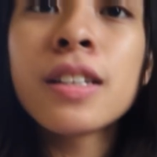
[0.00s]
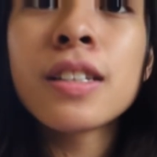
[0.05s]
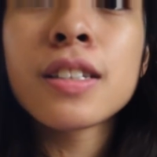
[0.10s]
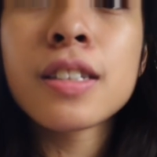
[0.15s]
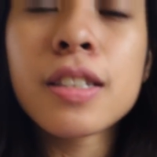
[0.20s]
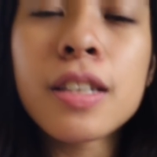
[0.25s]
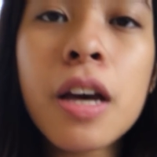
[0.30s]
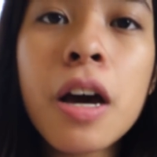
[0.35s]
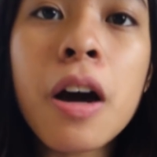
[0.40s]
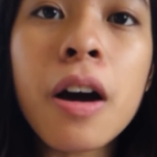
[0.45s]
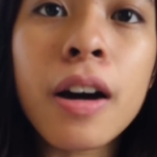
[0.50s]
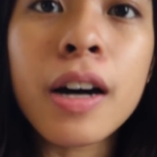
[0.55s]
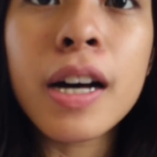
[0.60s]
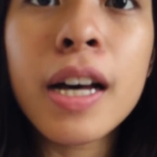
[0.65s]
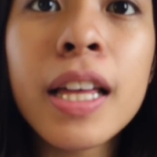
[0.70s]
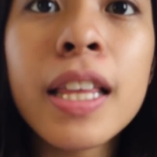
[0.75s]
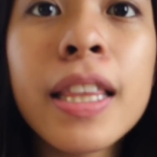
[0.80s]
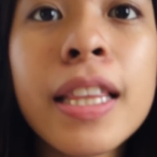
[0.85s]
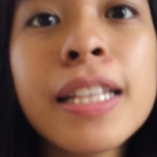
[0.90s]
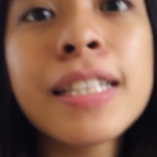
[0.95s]
so
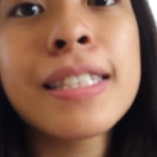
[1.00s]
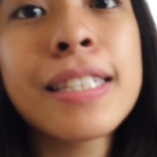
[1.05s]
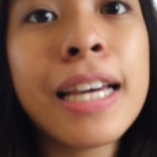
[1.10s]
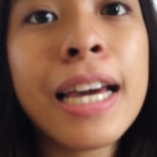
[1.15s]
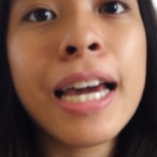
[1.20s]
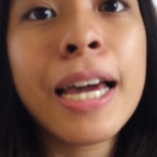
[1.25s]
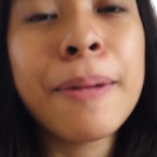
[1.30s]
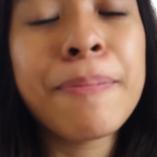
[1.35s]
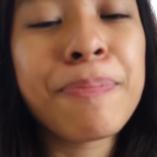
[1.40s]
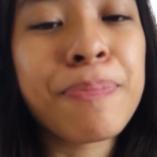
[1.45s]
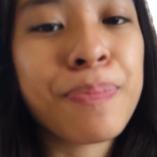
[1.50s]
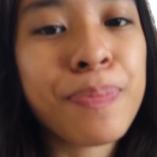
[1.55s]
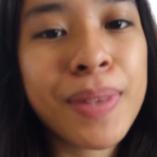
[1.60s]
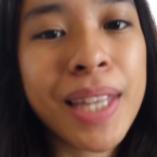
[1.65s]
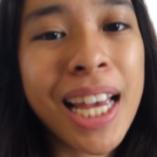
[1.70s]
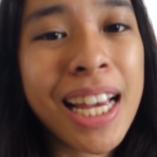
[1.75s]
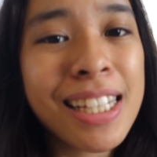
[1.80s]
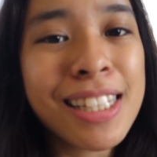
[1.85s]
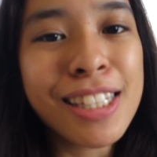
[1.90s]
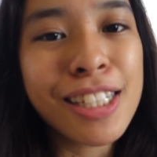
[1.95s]
this time
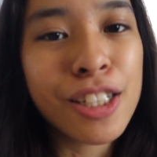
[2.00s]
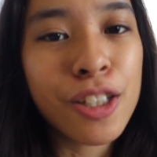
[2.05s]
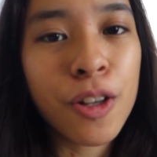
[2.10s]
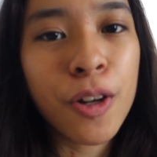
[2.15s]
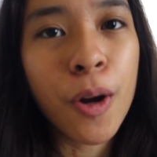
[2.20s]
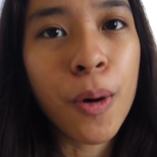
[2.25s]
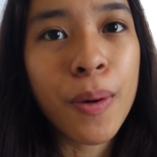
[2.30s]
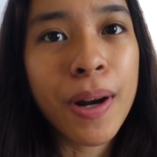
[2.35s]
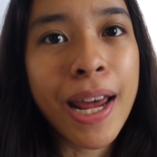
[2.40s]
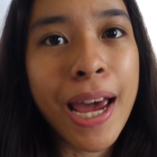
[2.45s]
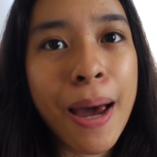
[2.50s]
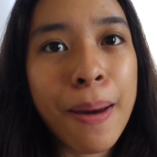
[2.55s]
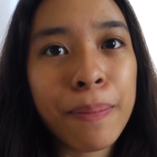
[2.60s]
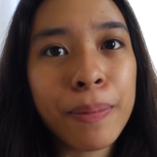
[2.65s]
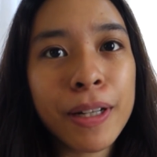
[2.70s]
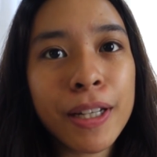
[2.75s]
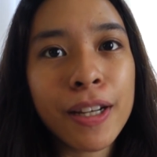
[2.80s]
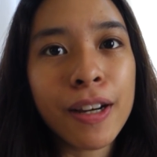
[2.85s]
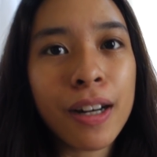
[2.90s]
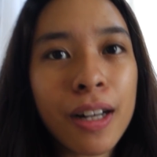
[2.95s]
I still don't know what
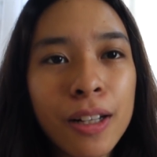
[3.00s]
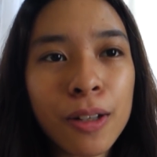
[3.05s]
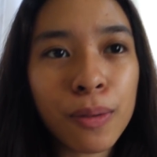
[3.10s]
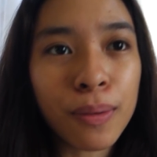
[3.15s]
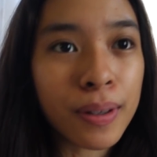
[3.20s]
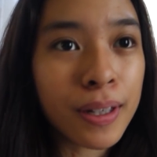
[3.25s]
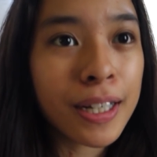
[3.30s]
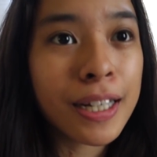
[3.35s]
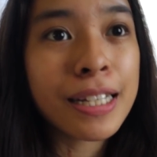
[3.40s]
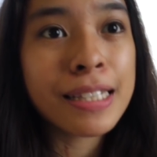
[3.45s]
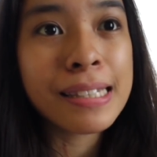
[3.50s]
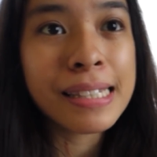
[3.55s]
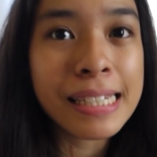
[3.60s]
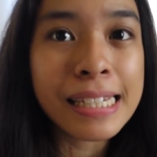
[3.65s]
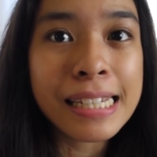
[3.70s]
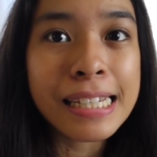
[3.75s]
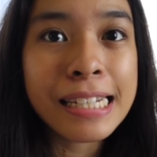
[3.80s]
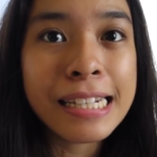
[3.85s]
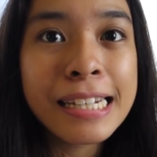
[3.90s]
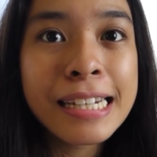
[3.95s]
happened, y'all. We're gonna
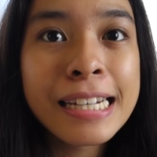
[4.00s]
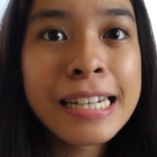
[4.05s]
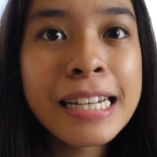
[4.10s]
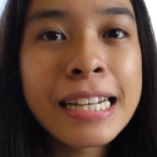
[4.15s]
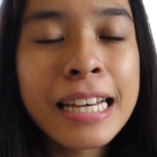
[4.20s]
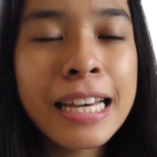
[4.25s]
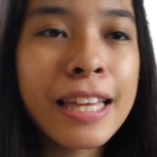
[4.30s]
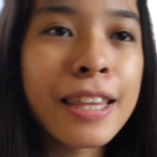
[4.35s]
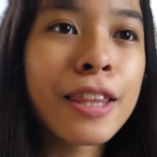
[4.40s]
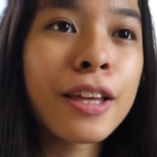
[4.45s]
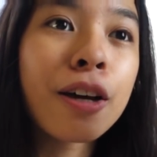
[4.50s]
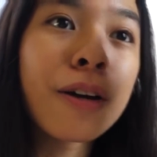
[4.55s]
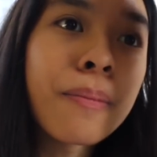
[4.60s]
see in the